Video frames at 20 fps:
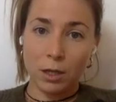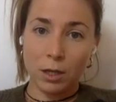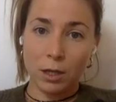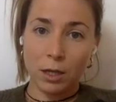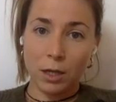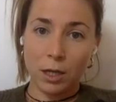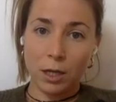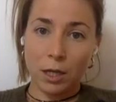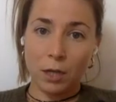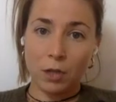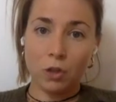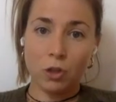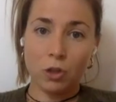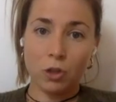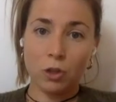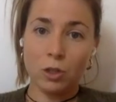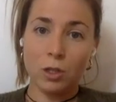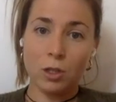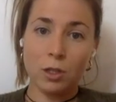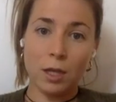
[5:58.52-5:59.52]
And
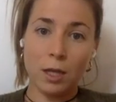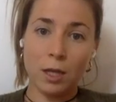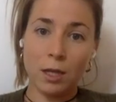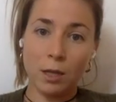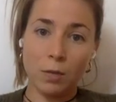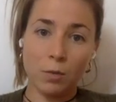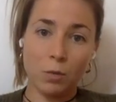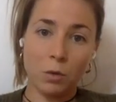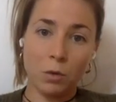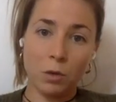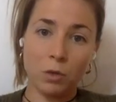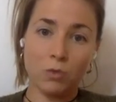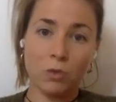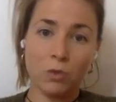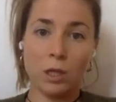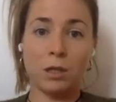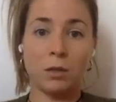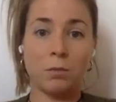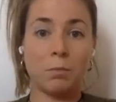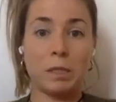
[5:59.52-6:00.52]
just the day that we were
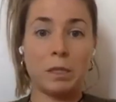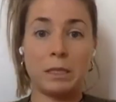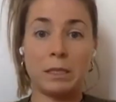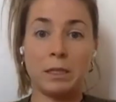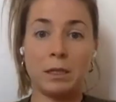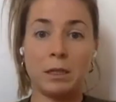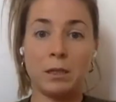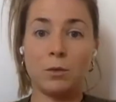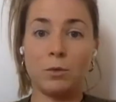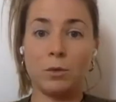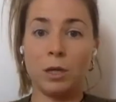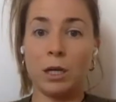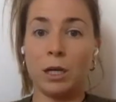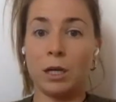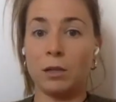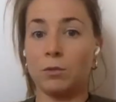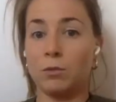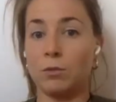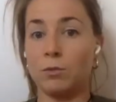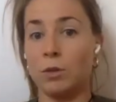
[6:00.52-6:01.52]
training PC, we
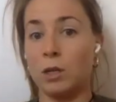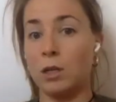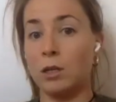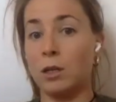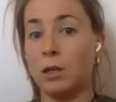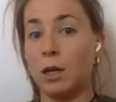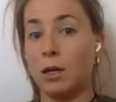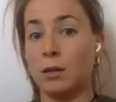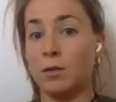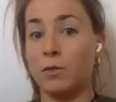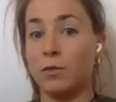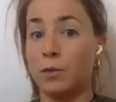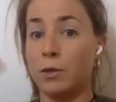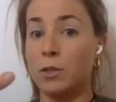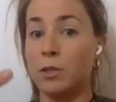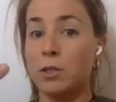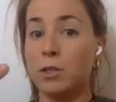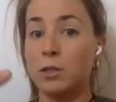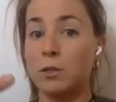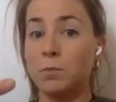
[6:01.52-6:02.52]
had to train at the
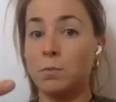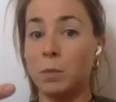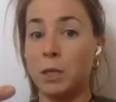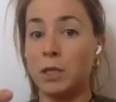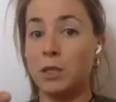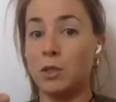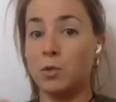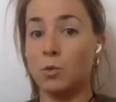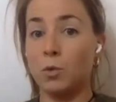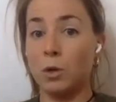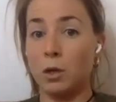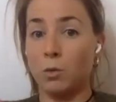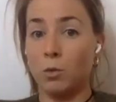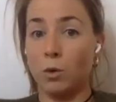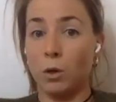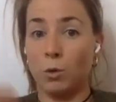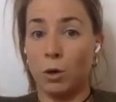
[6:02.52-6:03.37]
first pitch where we were